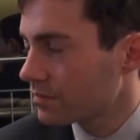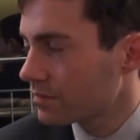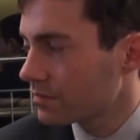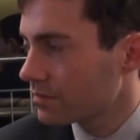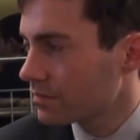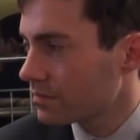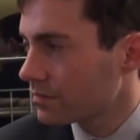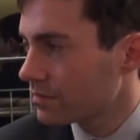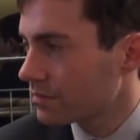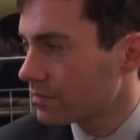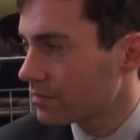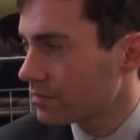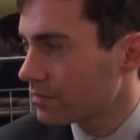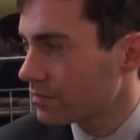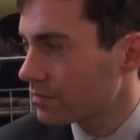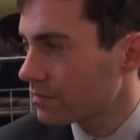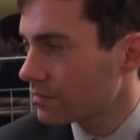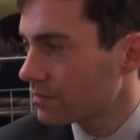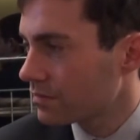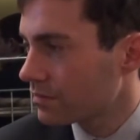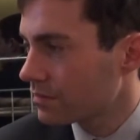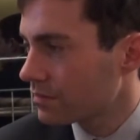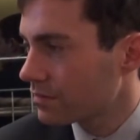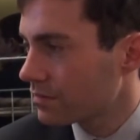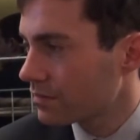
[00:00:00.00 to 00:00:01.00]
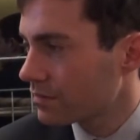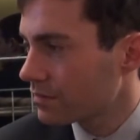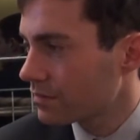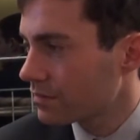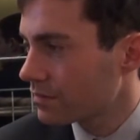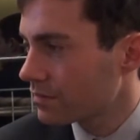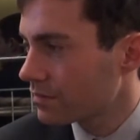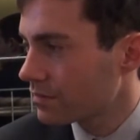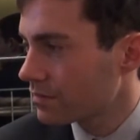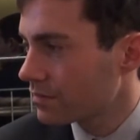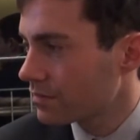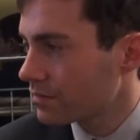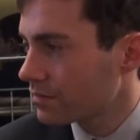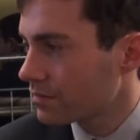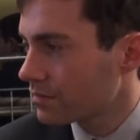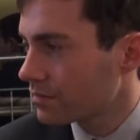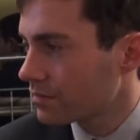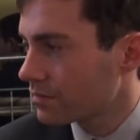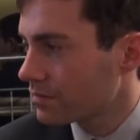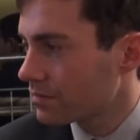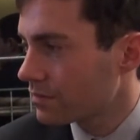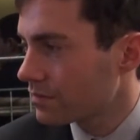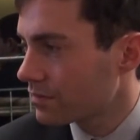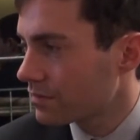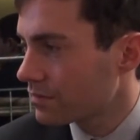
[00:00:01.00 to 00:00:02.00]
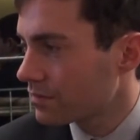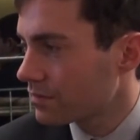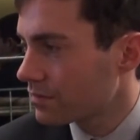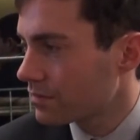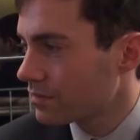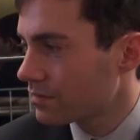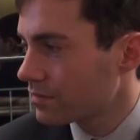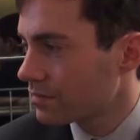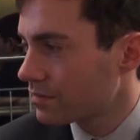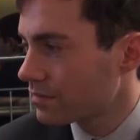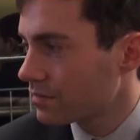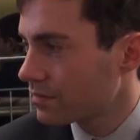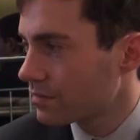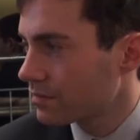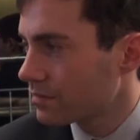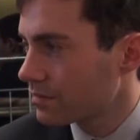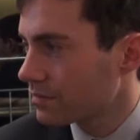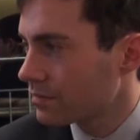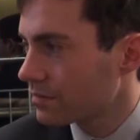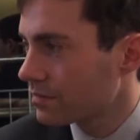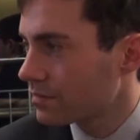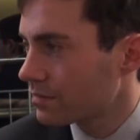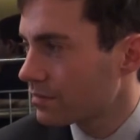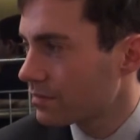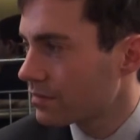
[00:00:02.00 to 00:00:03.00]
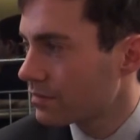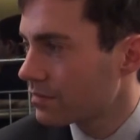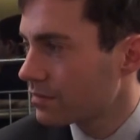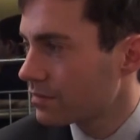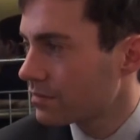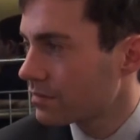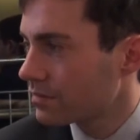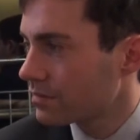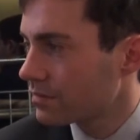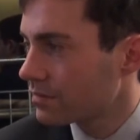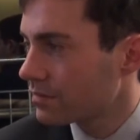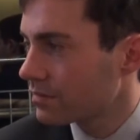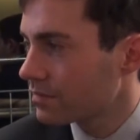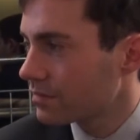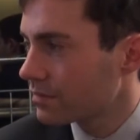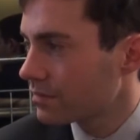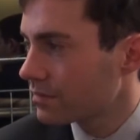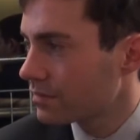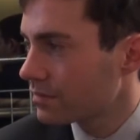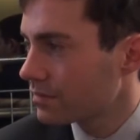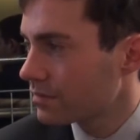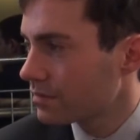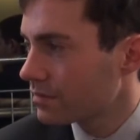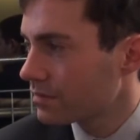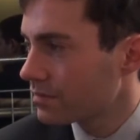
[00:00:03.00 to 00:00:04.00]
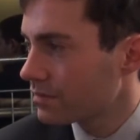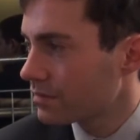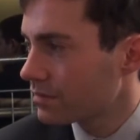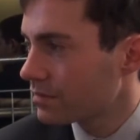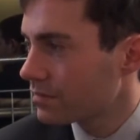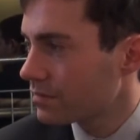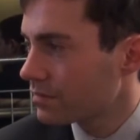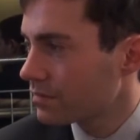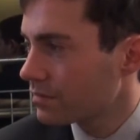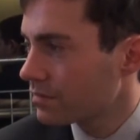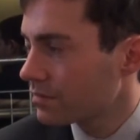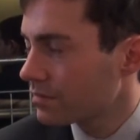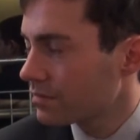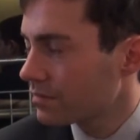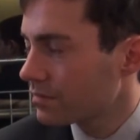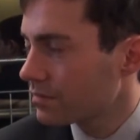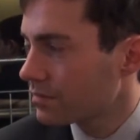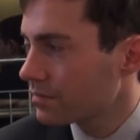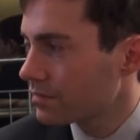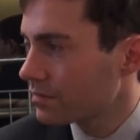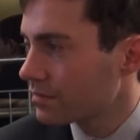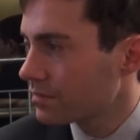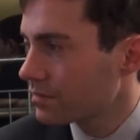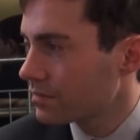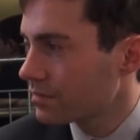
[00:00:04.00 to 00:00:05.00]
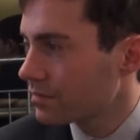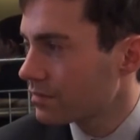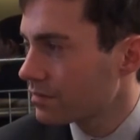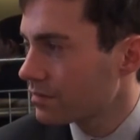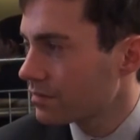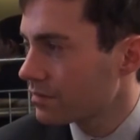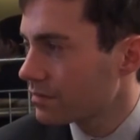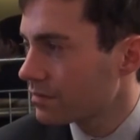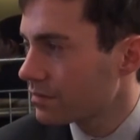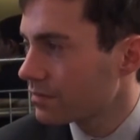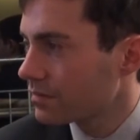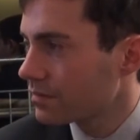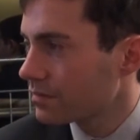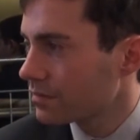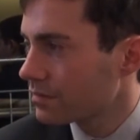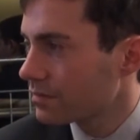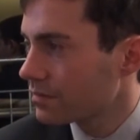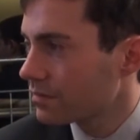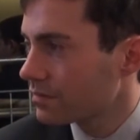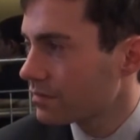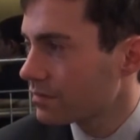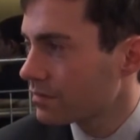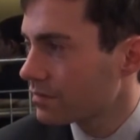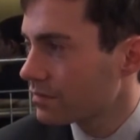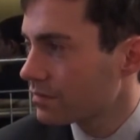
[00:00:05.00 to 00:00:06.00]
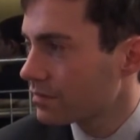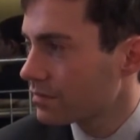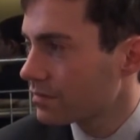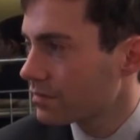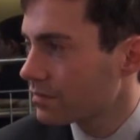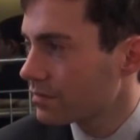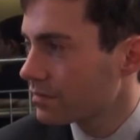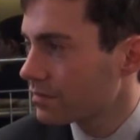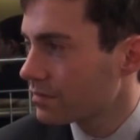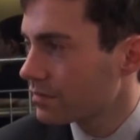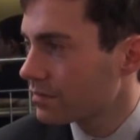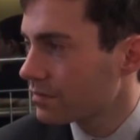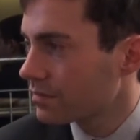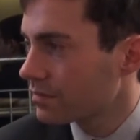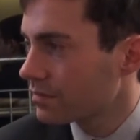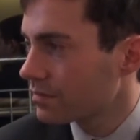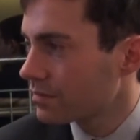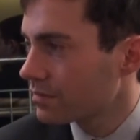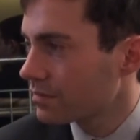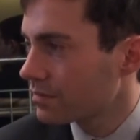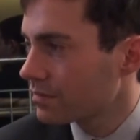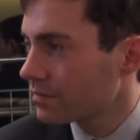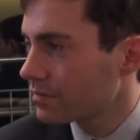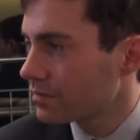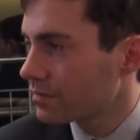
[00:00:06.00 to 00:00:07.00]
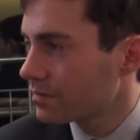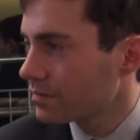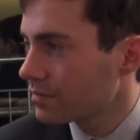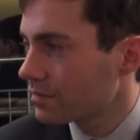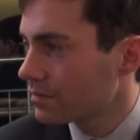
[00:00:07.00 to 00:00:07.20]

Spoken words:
(not speaking)